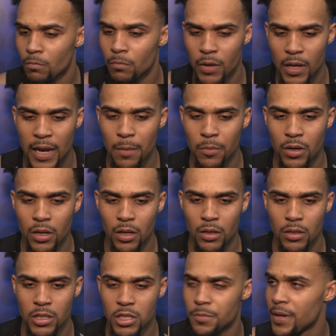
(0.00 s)
Being able to
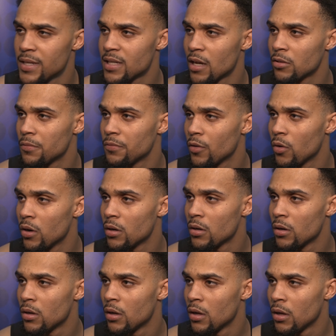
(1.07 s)
space out the floor.
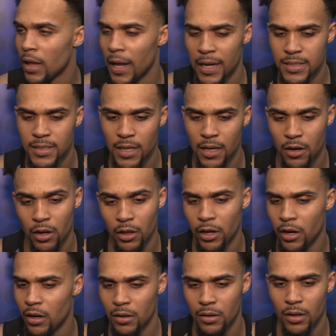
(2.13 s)
Like I said
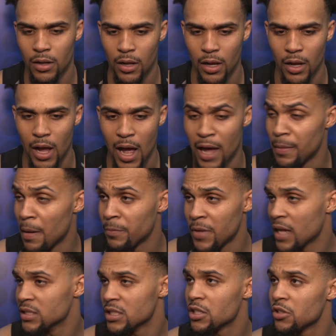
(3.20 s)
earlier, I'm
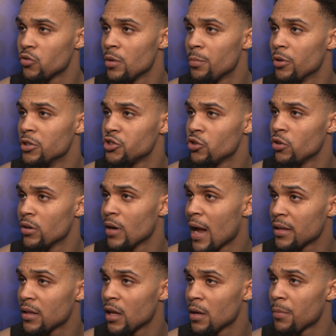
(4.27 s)
not just a three-point shooter.
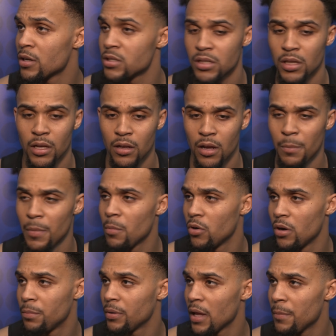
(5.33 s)
I think personally I'm
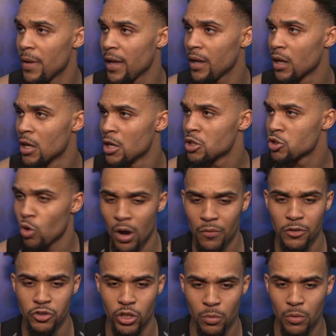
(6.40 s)
able to play make, score
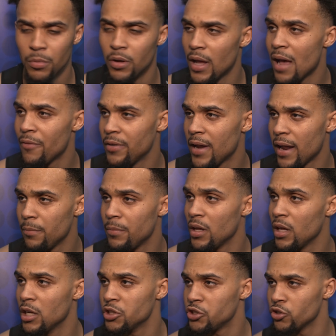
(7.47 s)
off the dribble, but having that
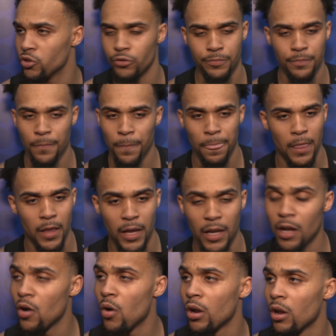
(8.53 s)
ability to shoot, they
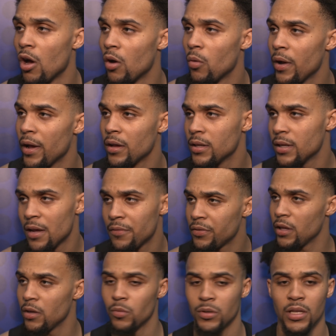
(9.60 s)
can go a long way,
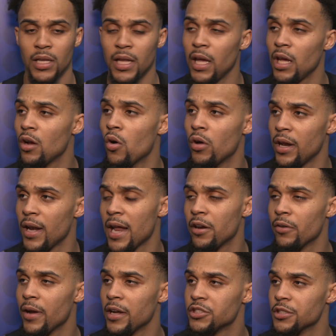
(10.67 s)
definitely, with the league going in that
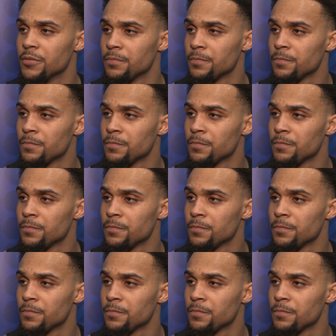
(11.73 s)
direction.